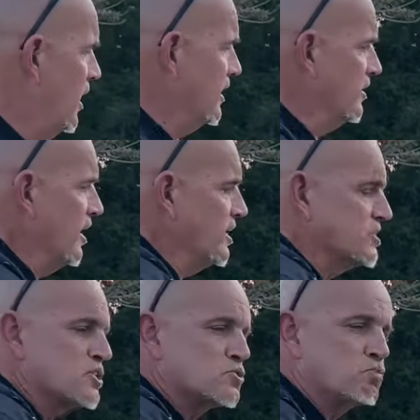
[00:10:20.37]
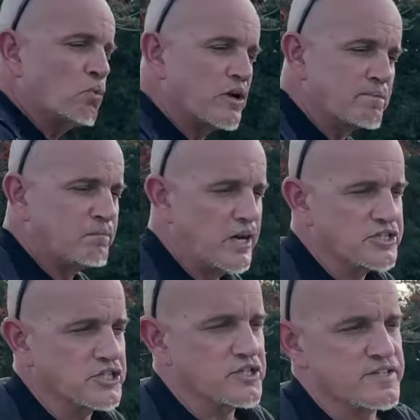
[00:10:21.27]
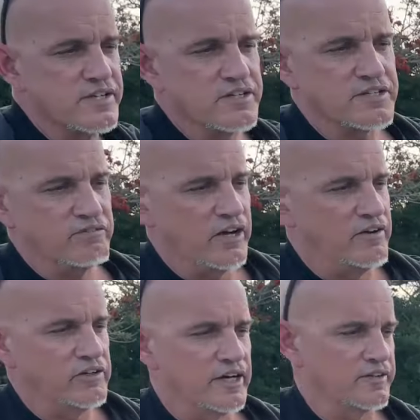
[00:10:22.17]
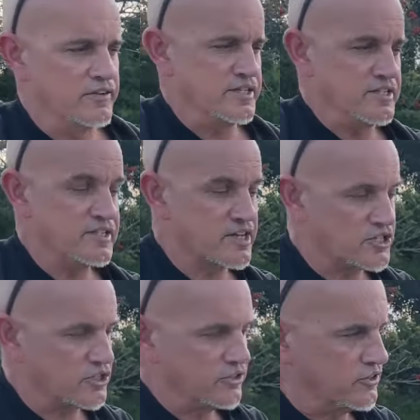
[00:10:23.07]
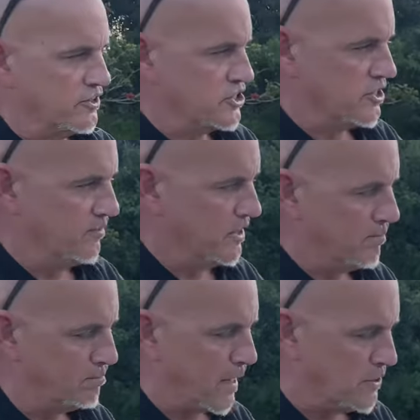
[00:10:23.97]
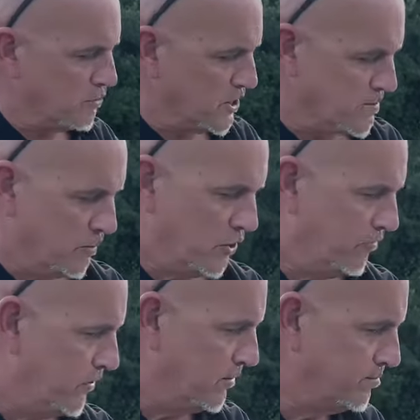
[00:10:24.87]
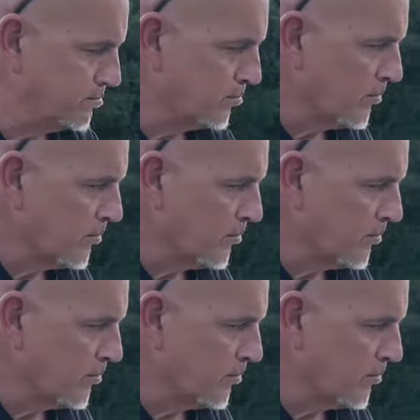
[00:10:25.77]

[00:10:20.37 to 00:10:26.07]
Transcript: and and just what a pleasure to see a Survivor like this in such good condition. I mean, the paintwork's beautiful.